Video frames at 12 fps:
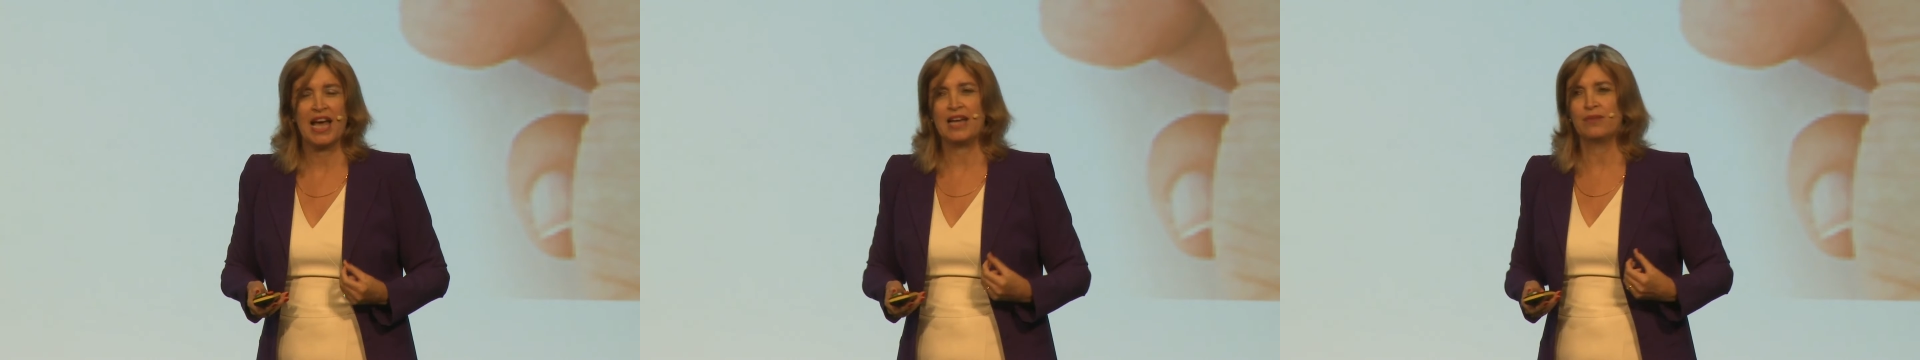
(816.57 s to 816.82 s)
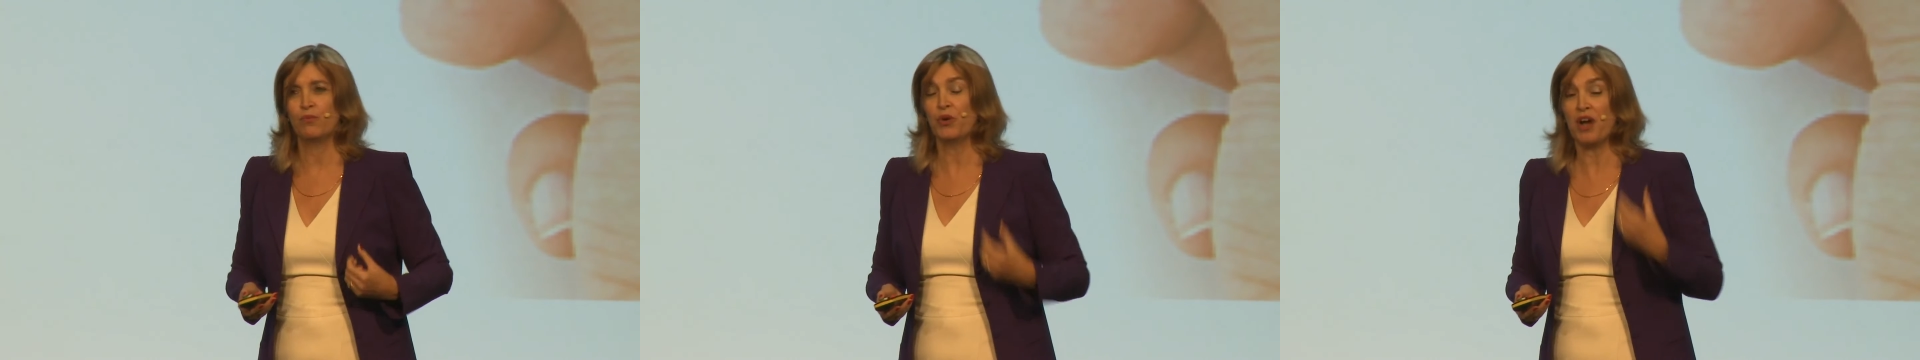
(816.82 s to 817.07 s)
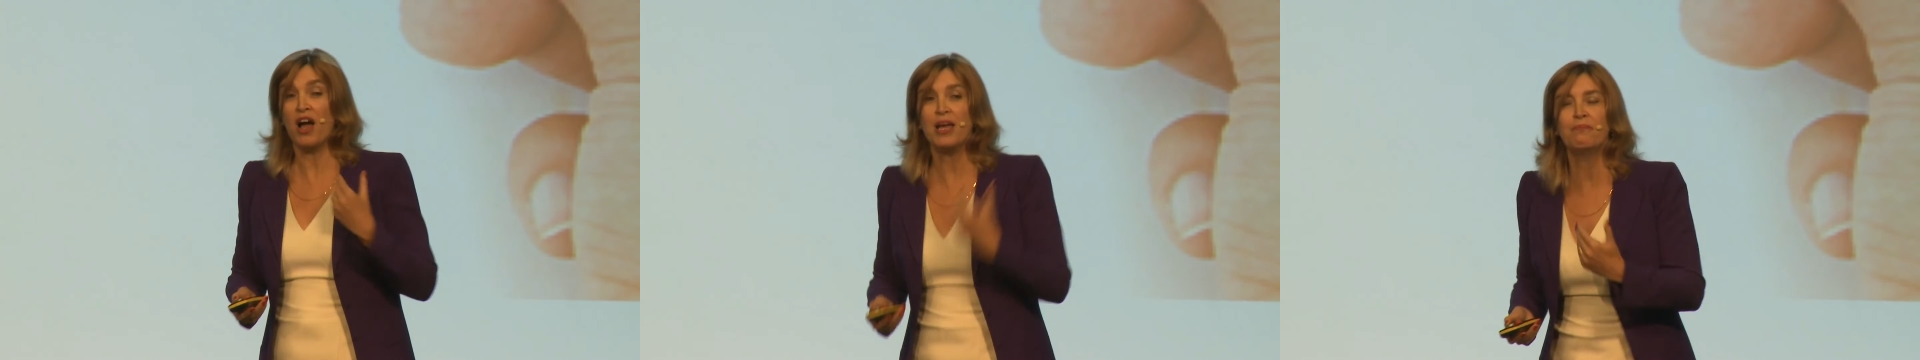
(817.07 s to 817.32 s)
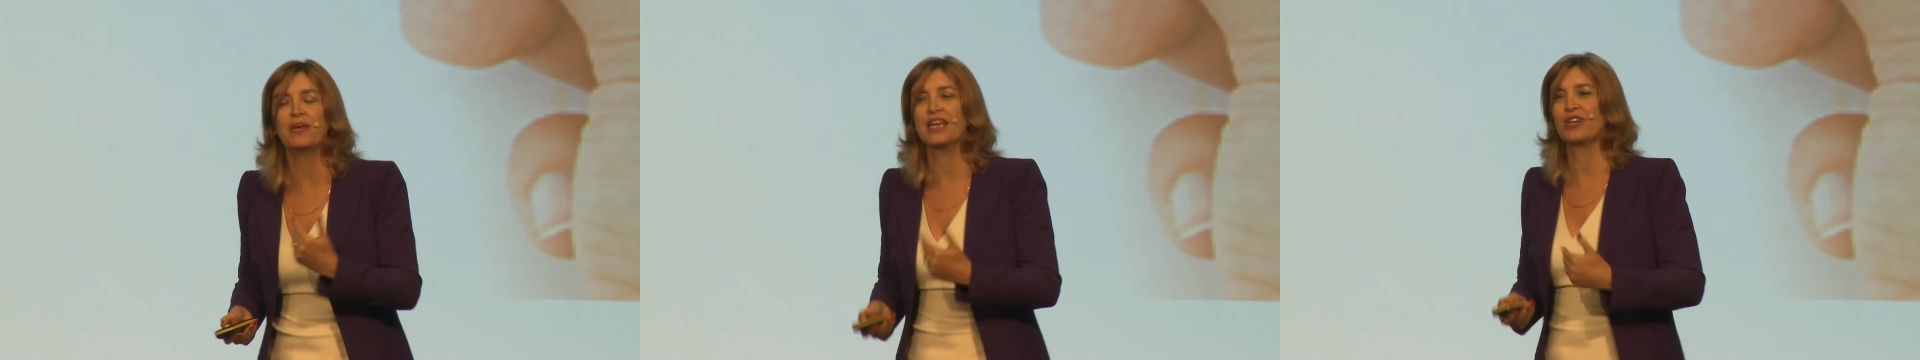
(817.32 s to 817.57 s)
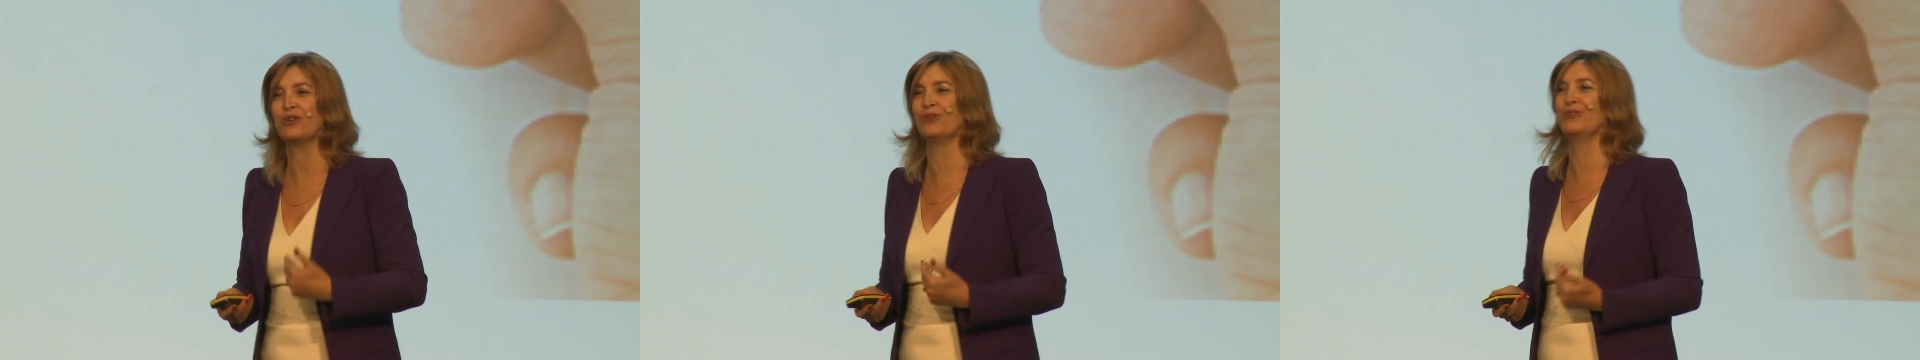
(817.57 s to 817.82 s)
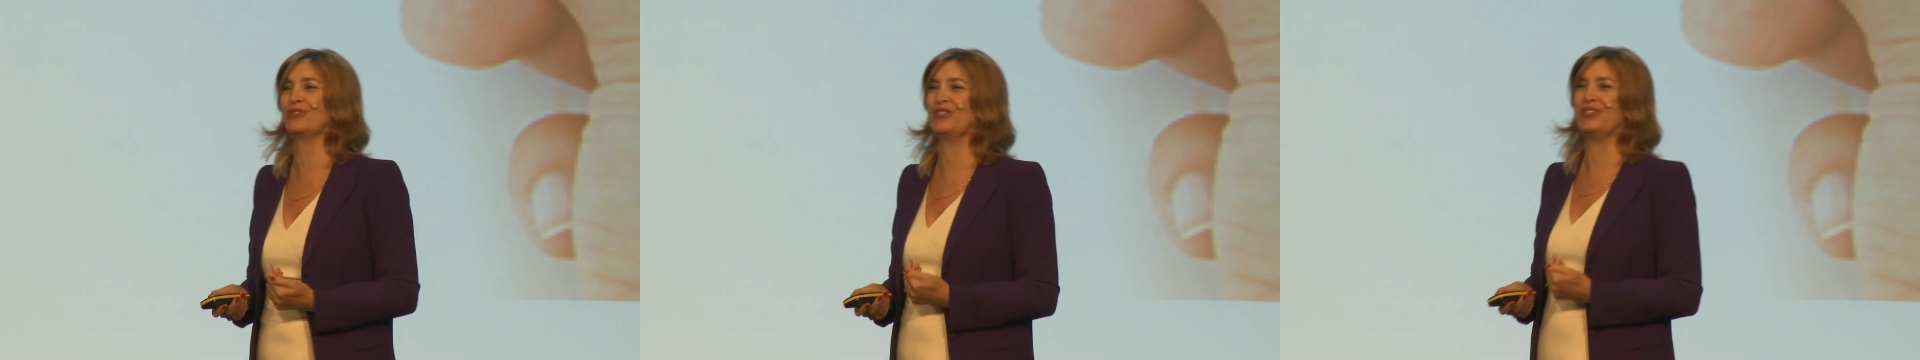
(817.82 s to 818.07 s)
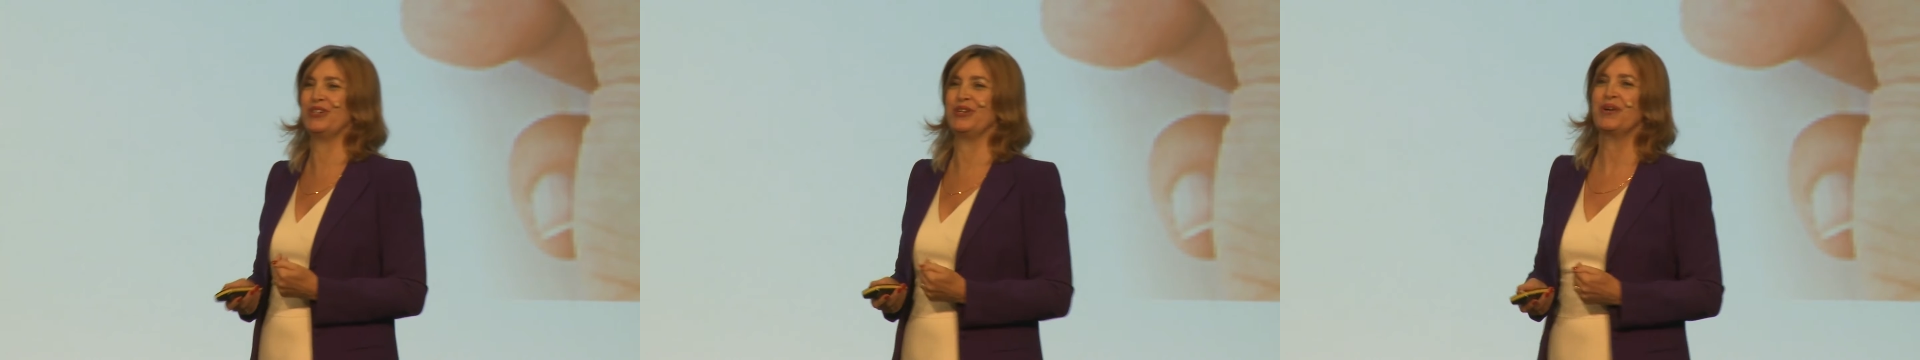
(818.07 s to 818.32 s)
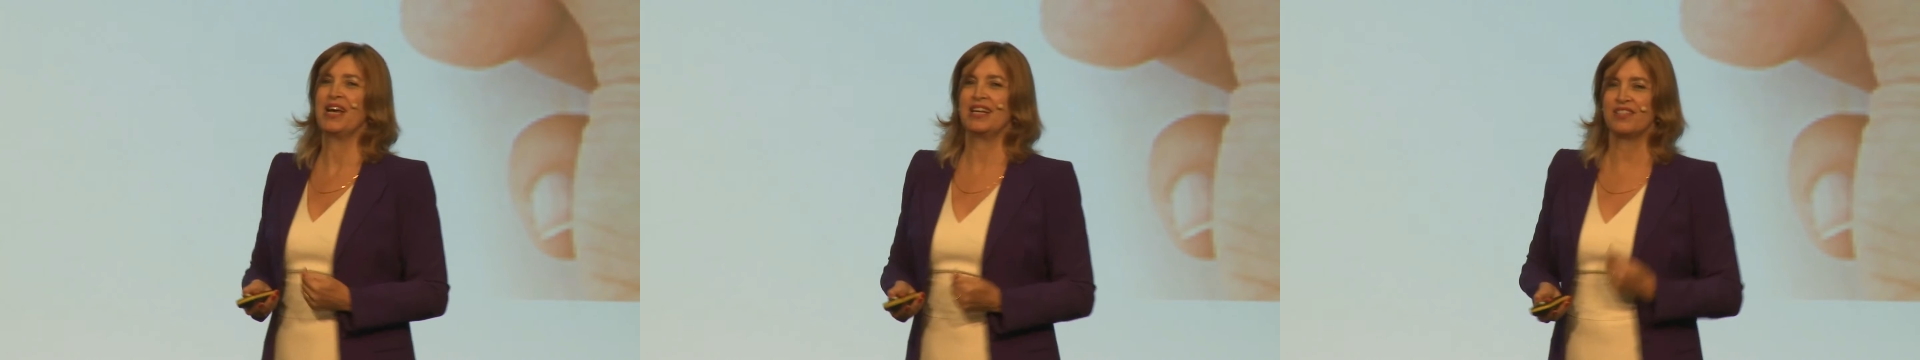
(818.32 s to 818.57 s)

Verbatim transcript: And what I'm being called to do